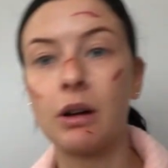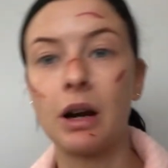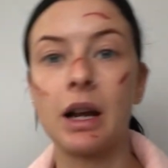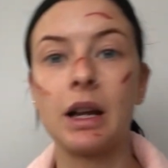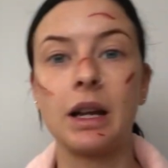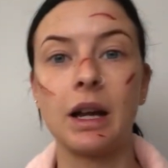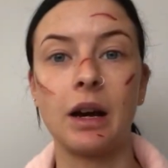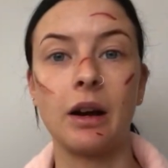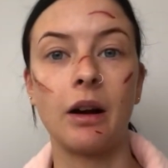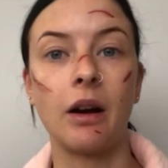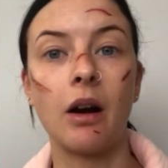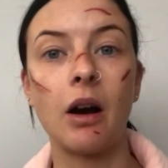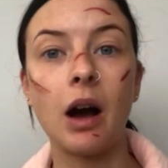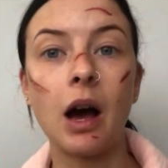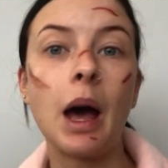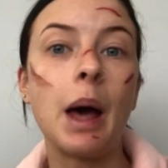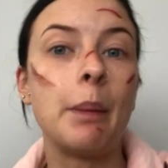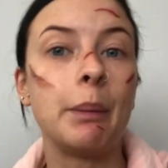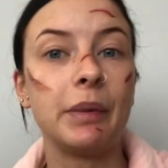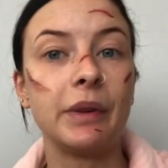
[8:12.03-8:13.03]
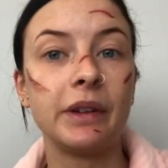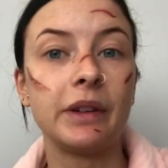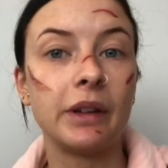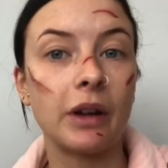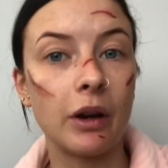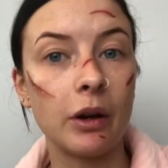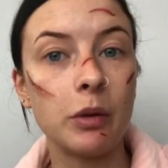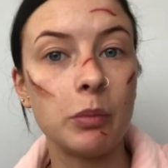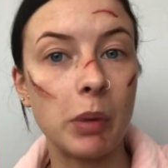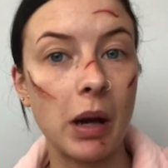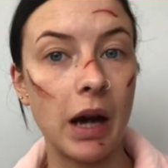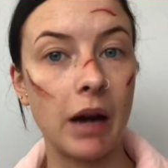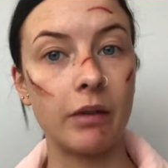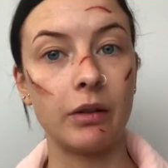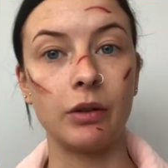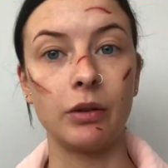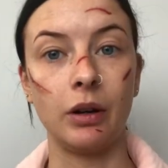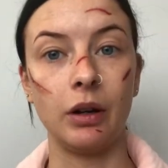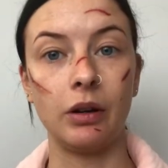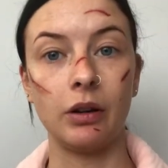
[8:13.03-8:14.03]
right now. I am so
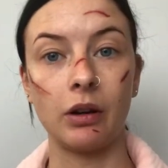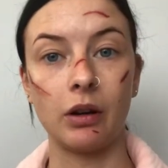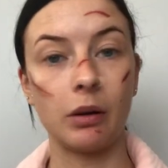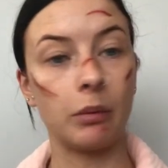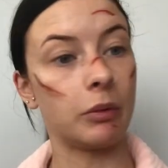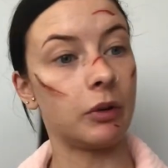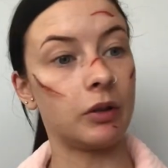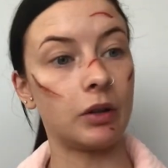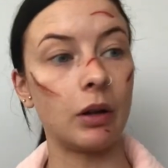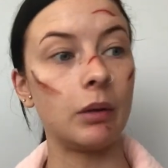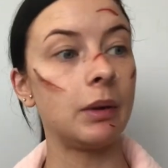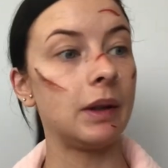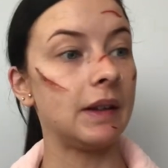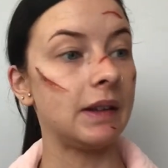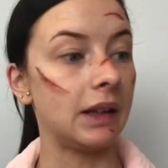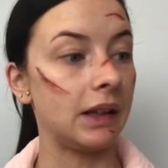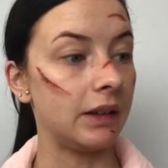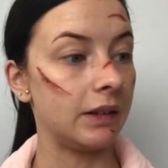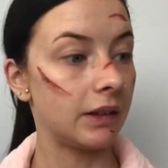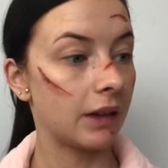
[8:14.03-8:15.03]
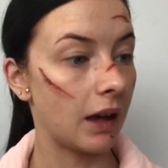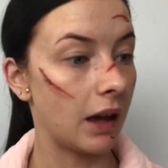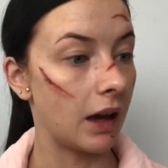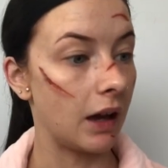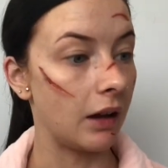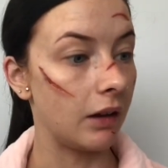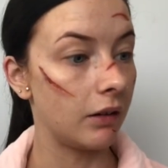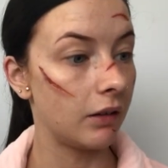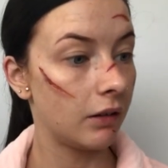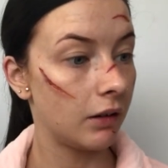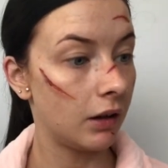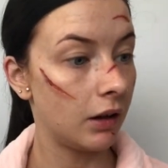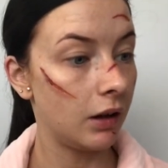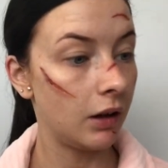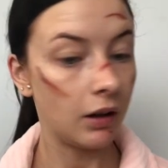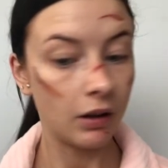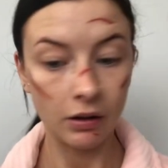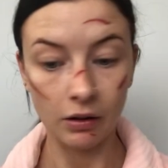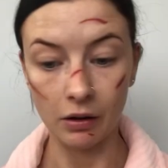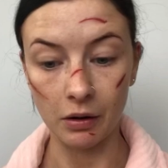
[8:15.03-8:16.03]
paranoid and I'm so easily scared
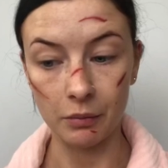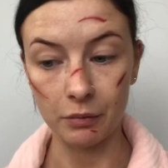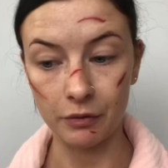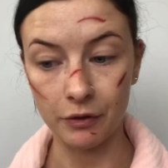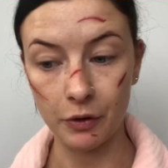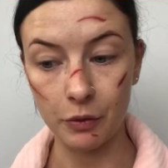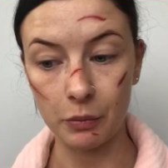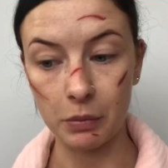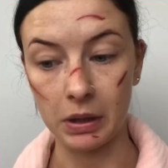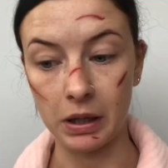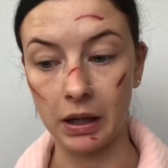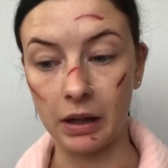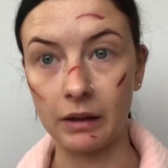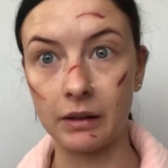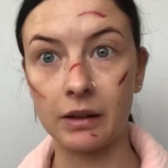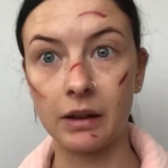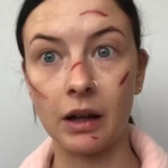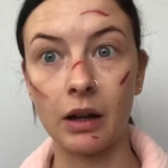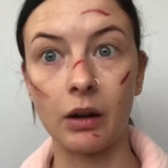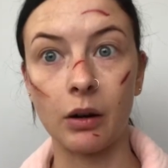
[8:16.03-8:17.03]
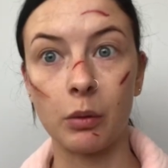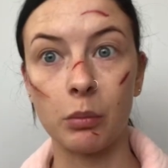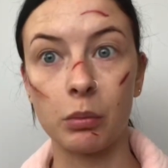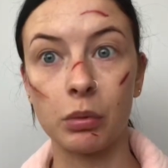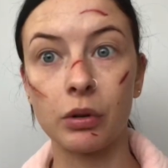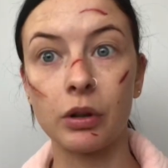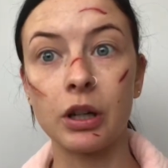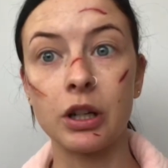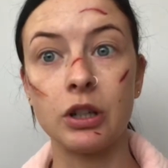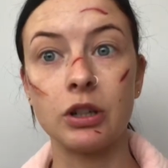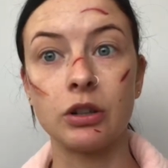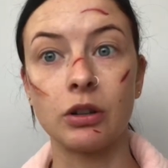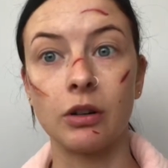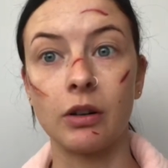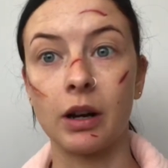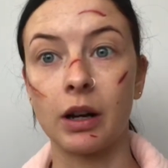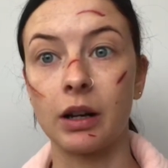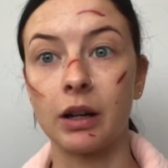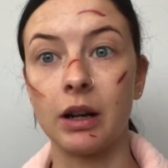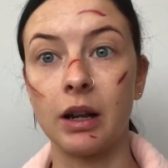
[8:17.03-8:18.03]
that I'm filming this and I'm pretty sure
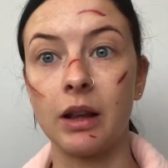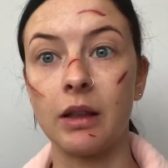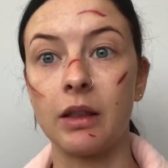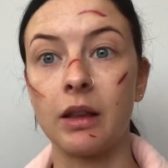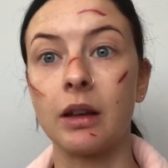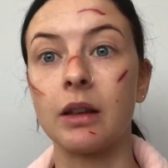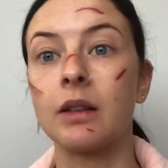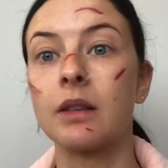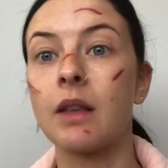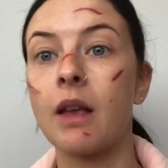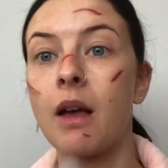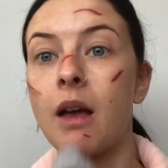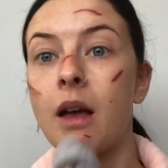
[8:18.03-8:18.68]
I can hear things.